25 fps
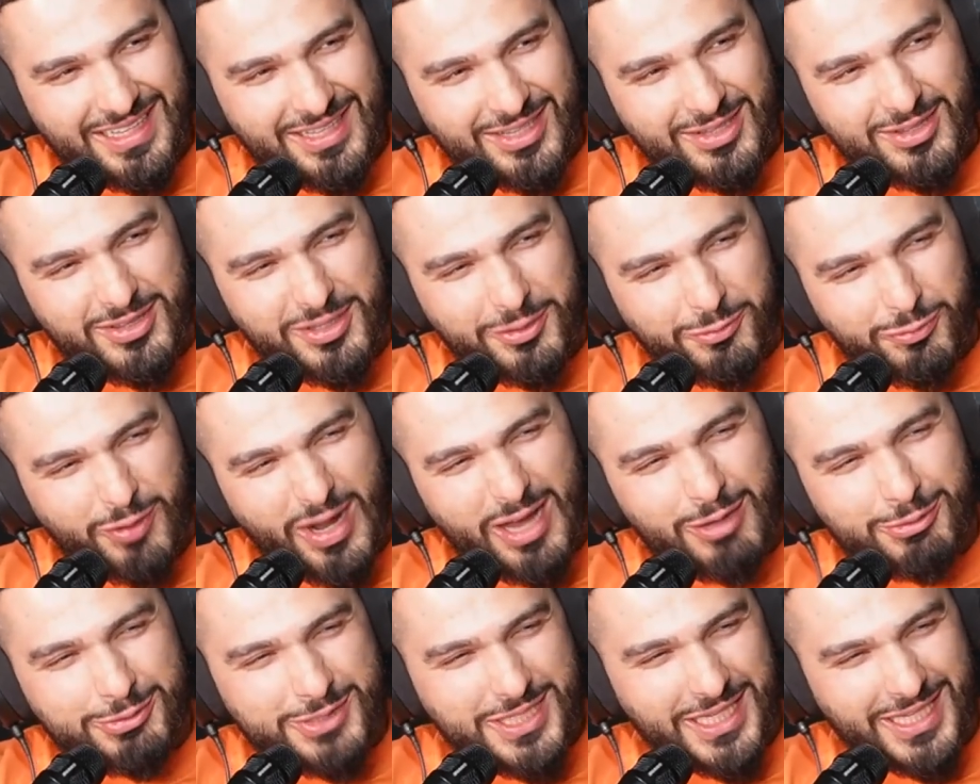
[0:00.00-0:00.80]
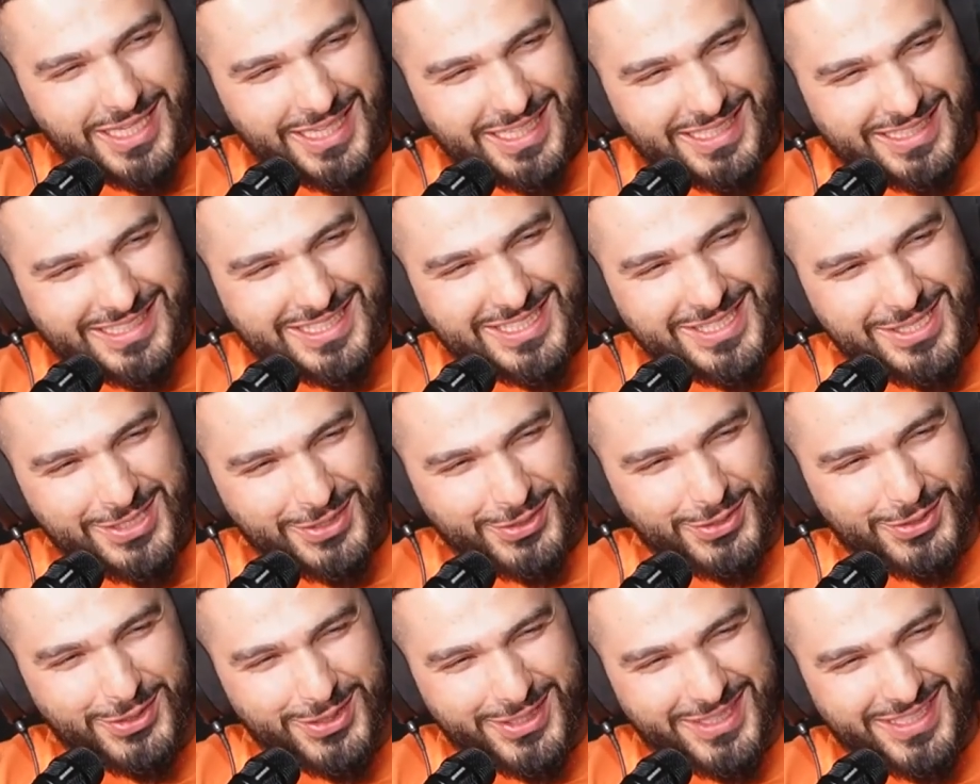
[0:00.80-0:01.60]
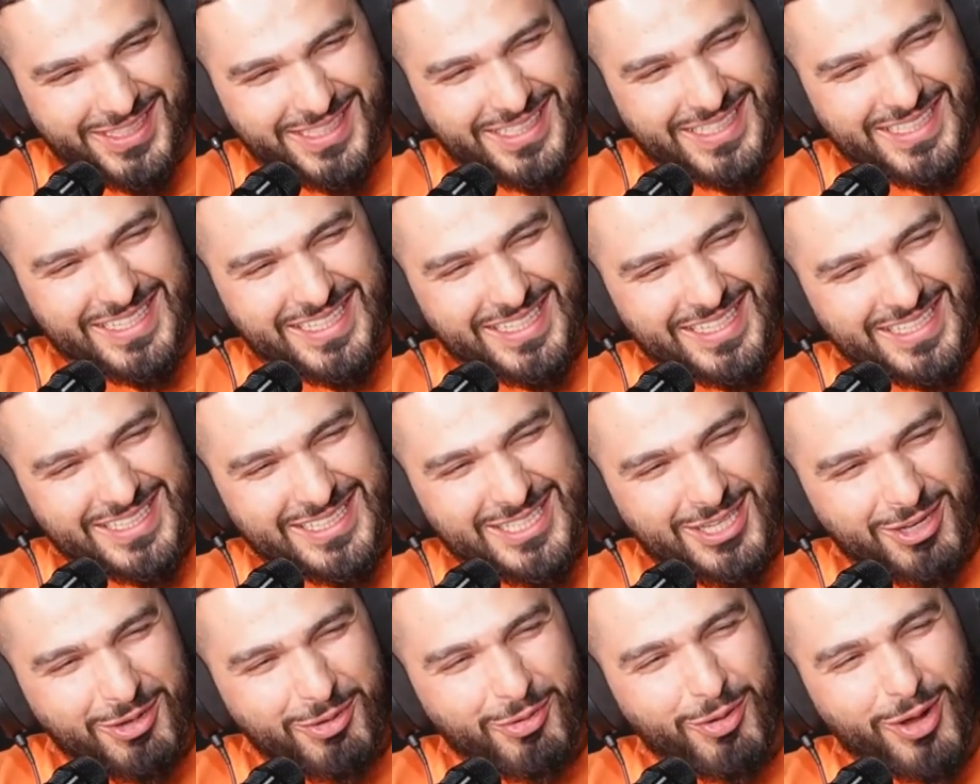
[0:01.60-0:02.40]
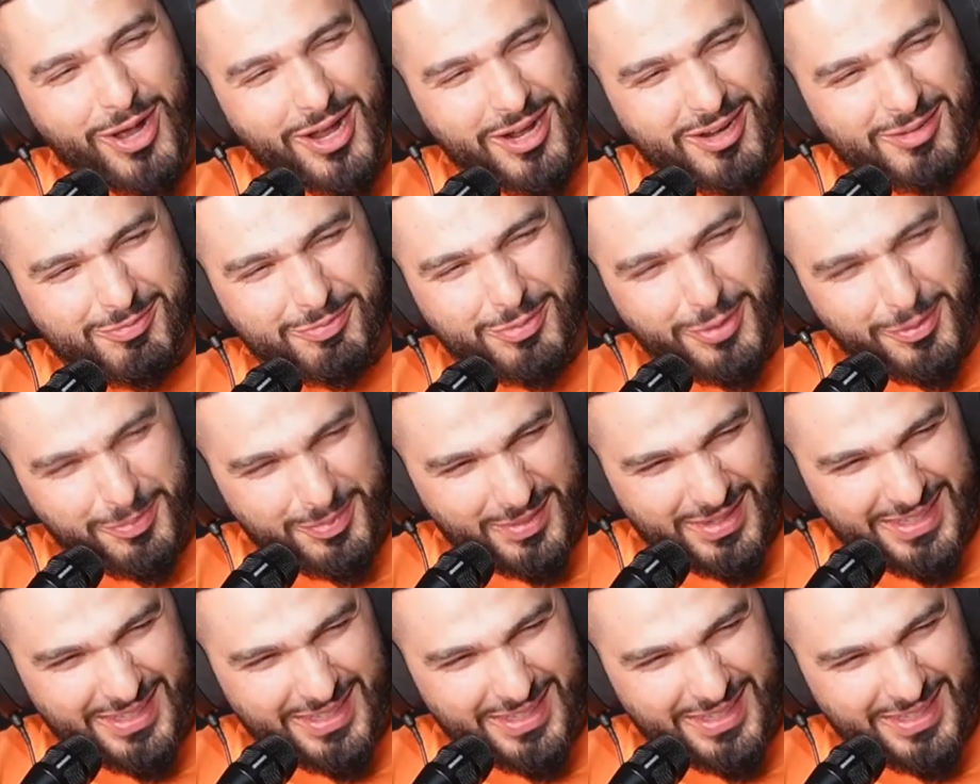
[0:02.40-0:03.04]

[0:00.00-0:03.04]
the router to work properly.